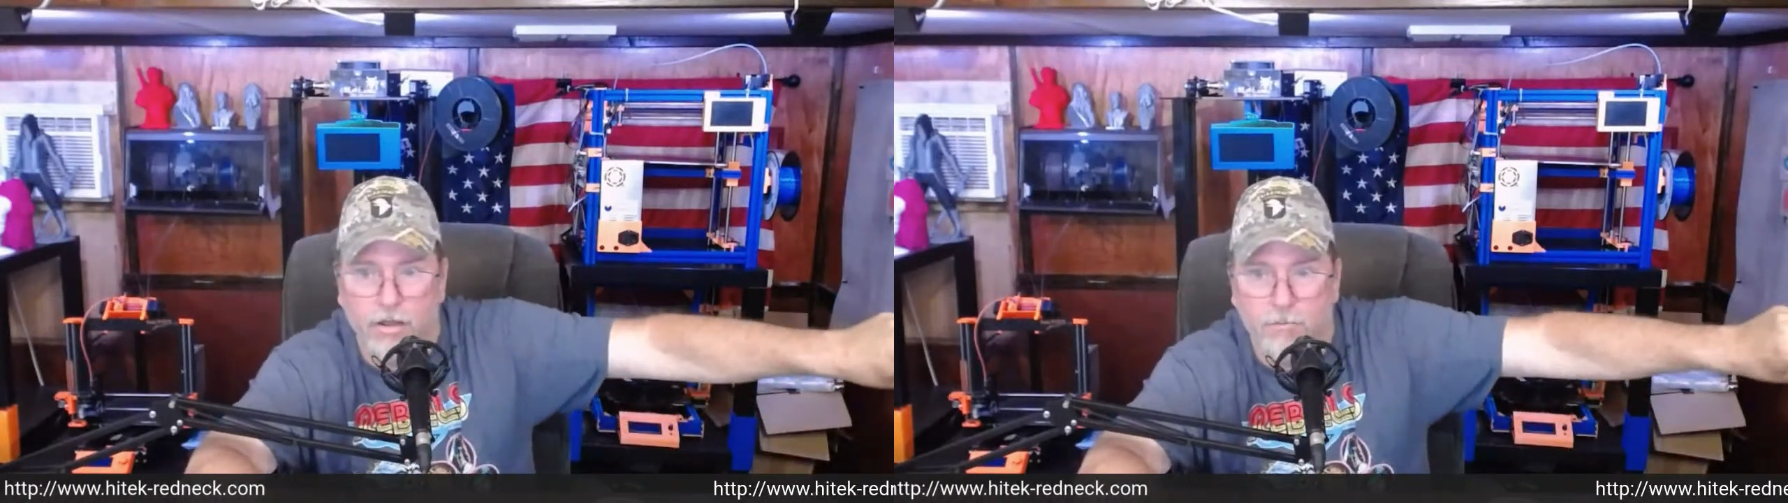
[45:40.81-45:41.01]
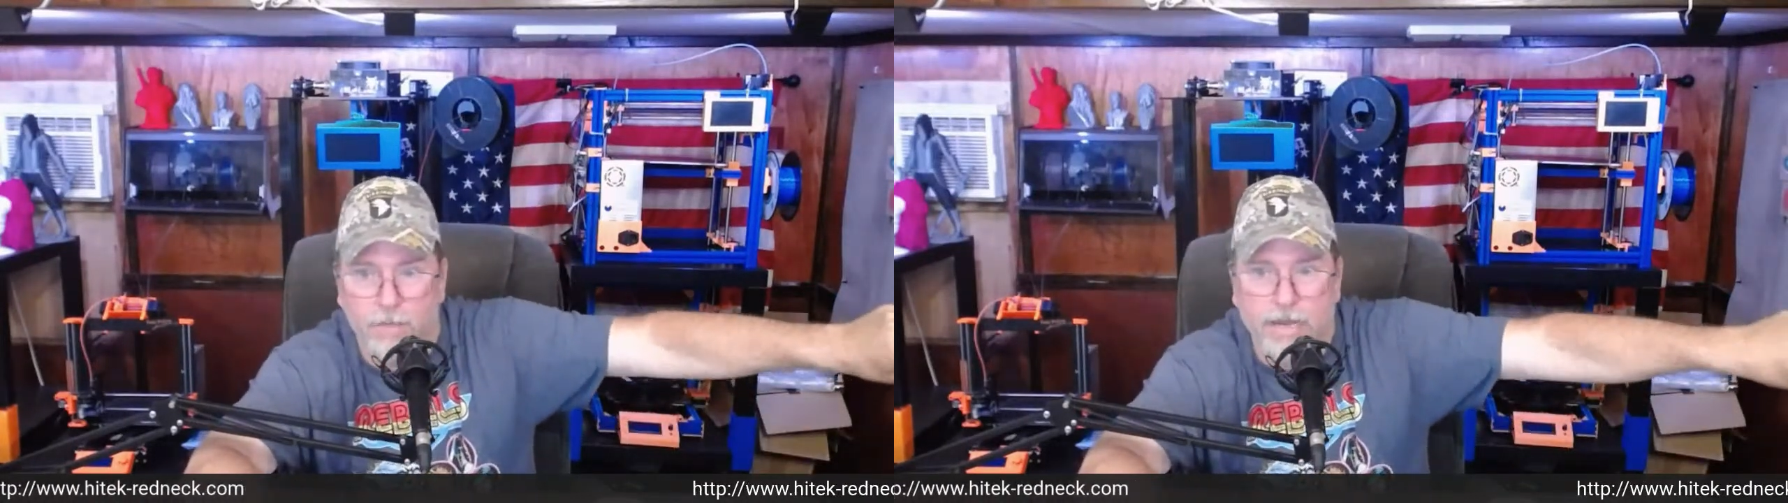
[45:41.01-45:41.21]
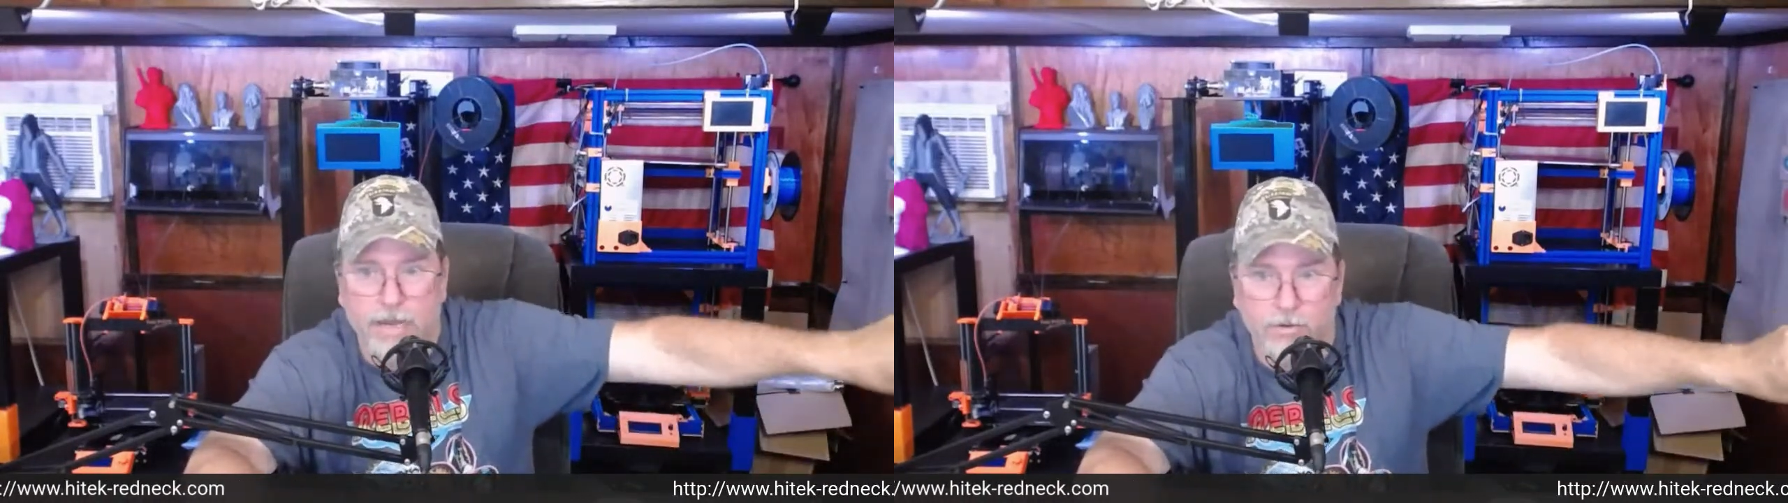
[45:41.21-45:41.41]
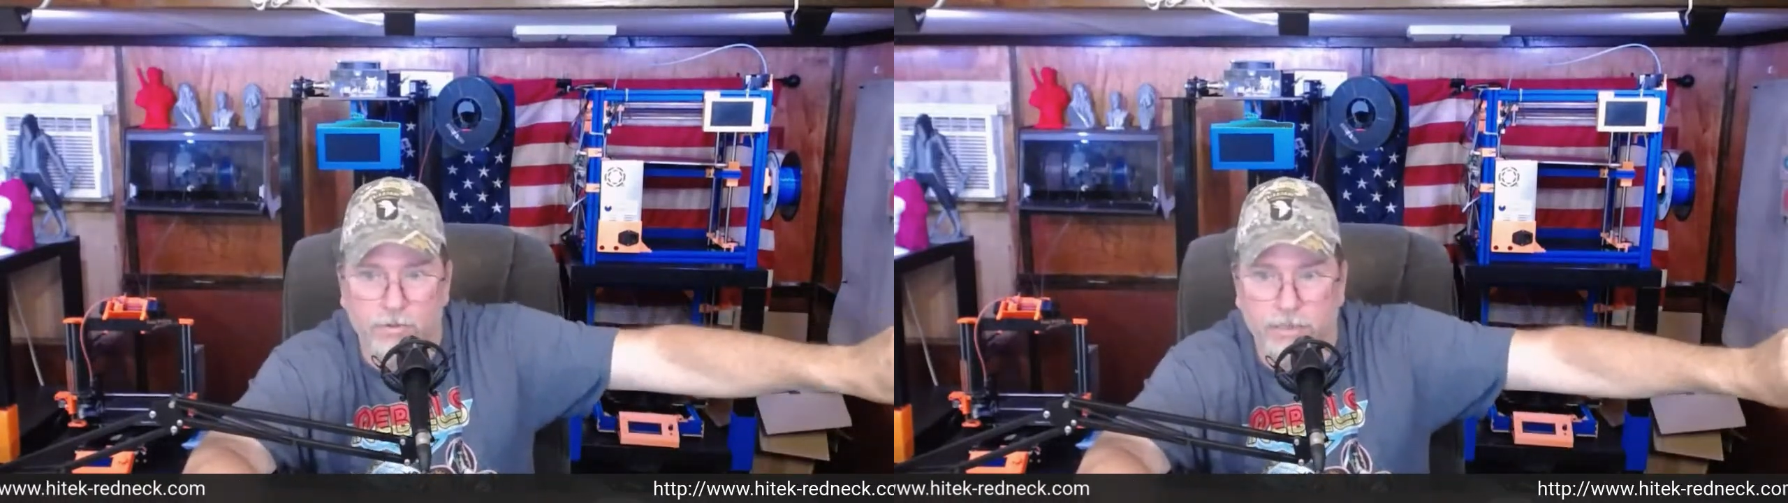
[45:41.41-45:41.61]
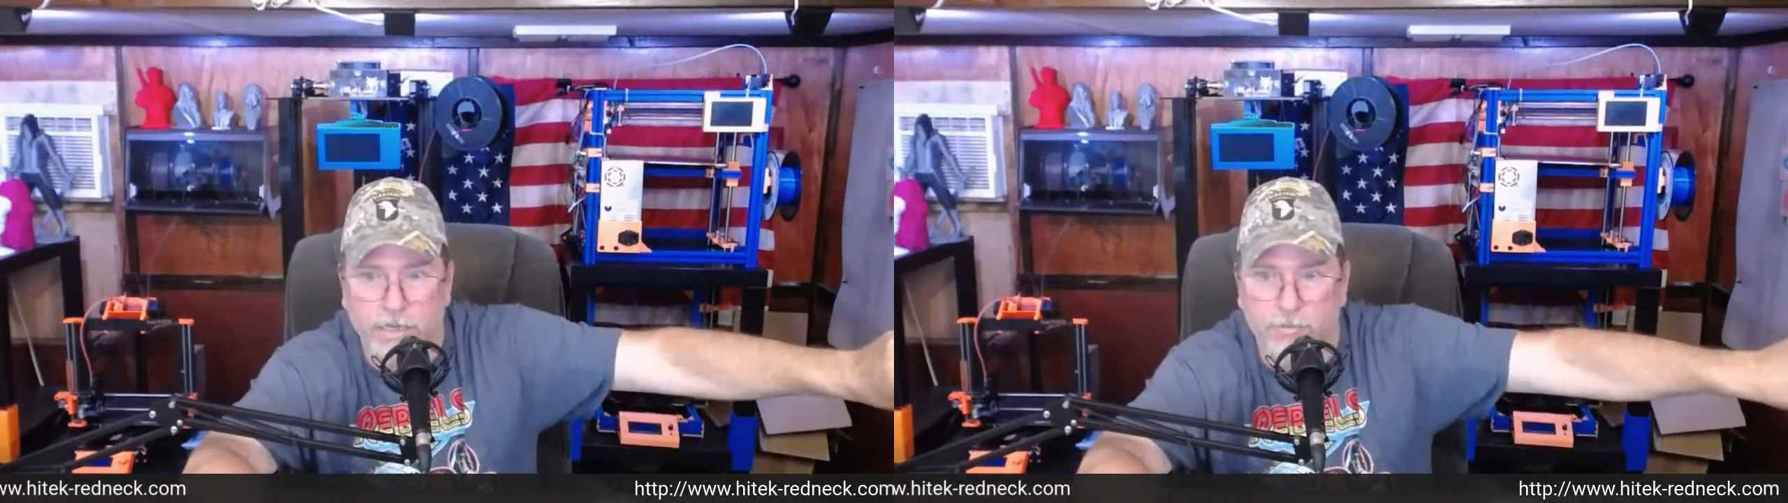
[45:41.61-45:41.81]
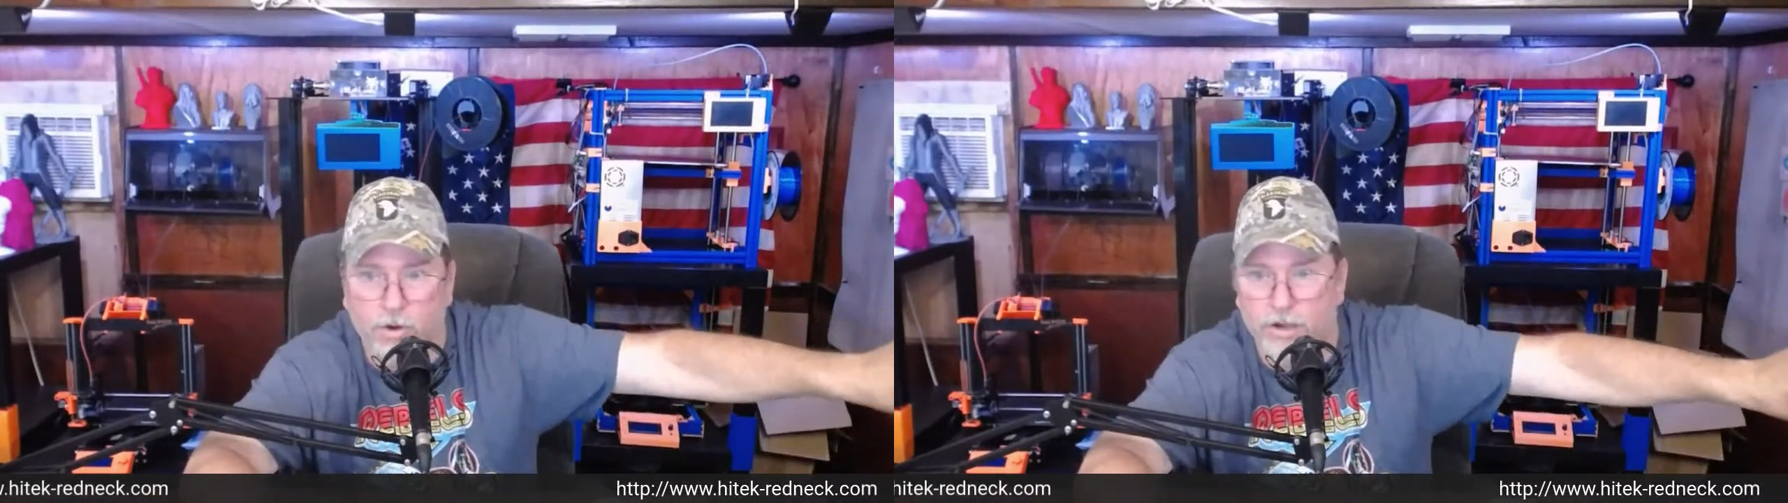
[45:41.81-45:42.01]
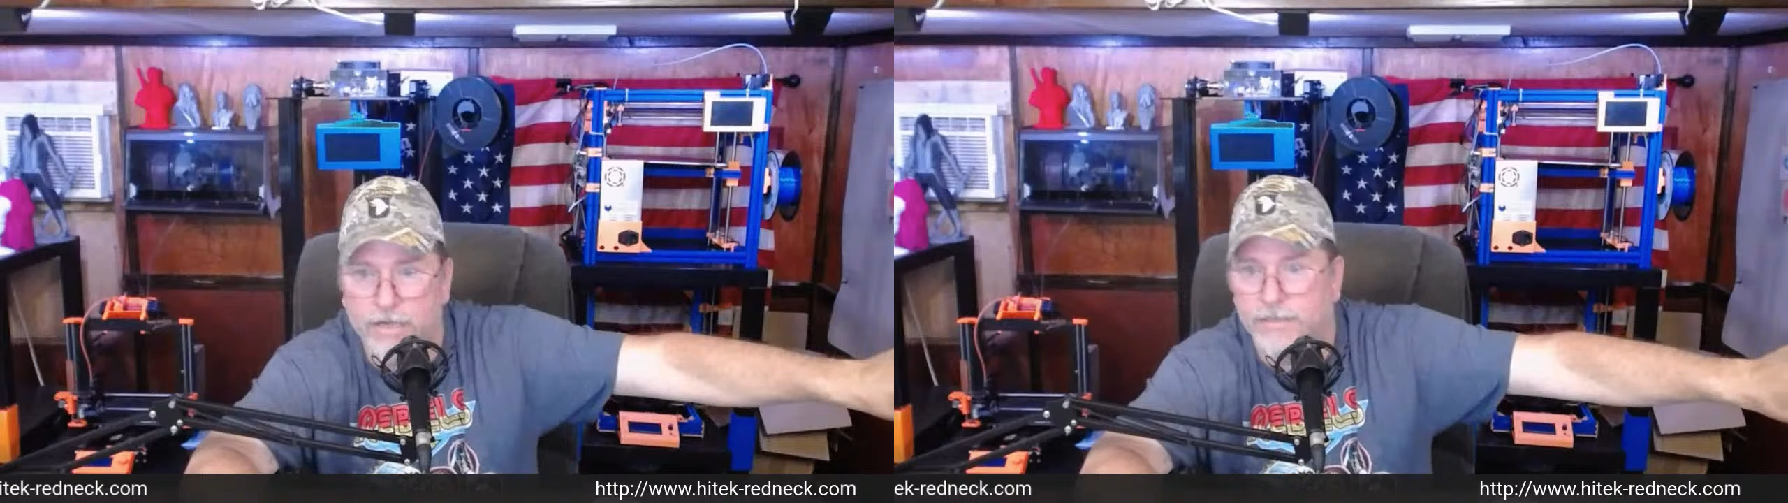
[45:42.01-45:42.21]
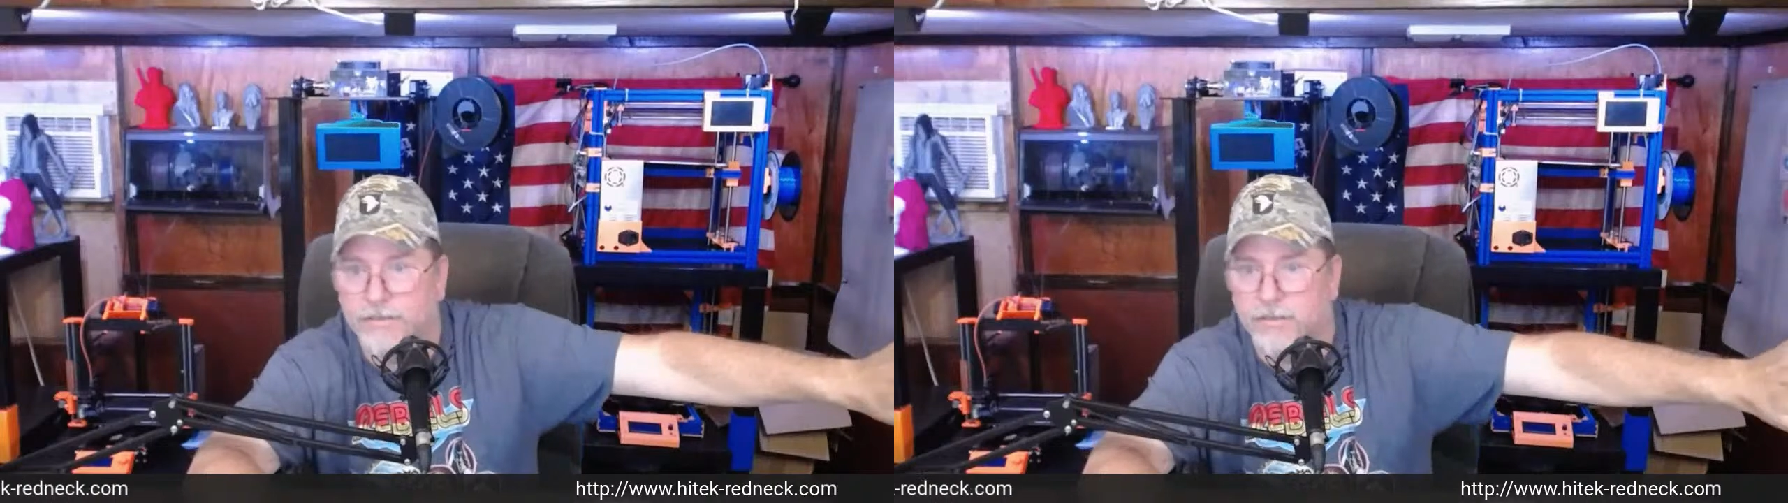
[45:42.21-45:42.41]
back here with the MREs.